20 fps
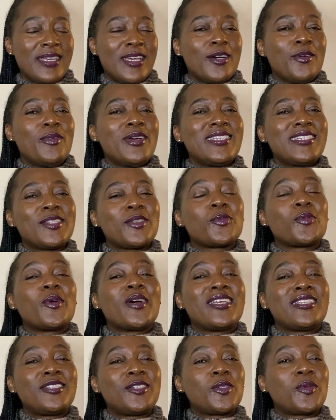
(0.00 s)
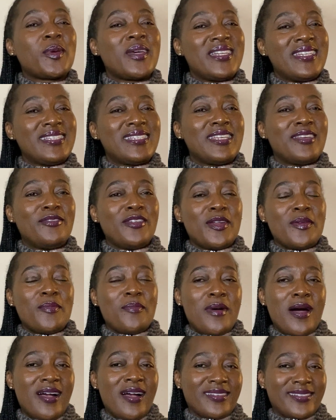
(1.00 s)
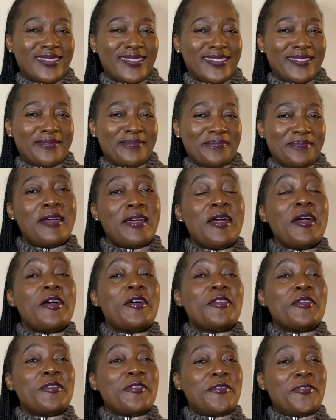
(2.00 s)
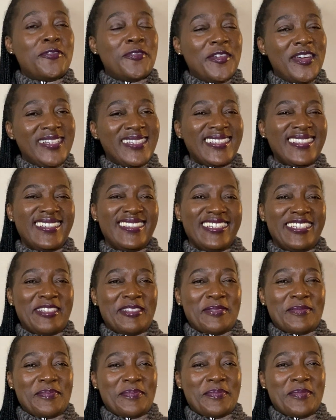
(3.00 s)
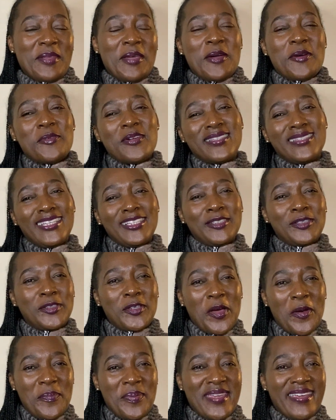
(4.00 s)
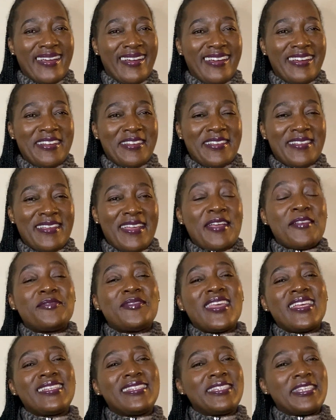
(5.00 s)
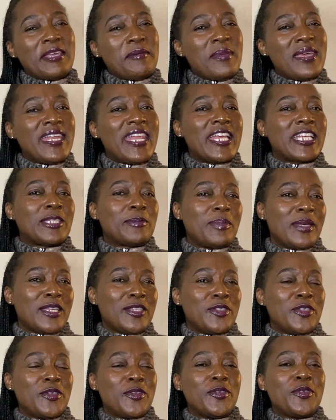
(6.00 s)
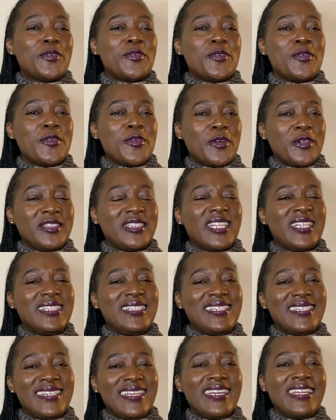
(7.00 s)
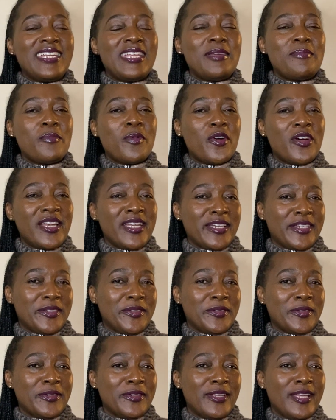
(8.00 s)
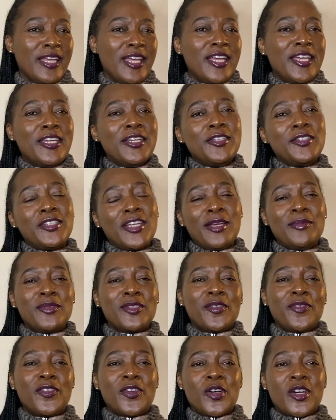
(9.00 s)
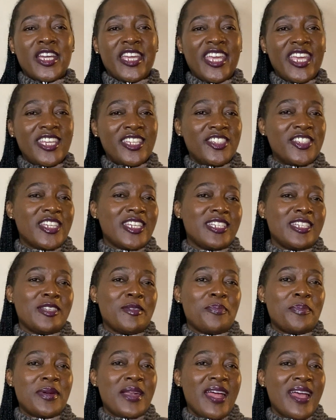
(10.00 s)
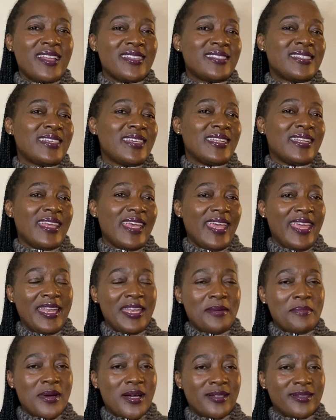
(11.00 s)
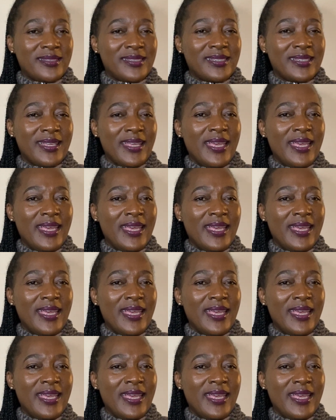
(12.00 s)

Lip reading: which is worth 27 marks. Firstly, with this topic, the examiner expects you to know the DNA molecule in terms of location in plants and animals,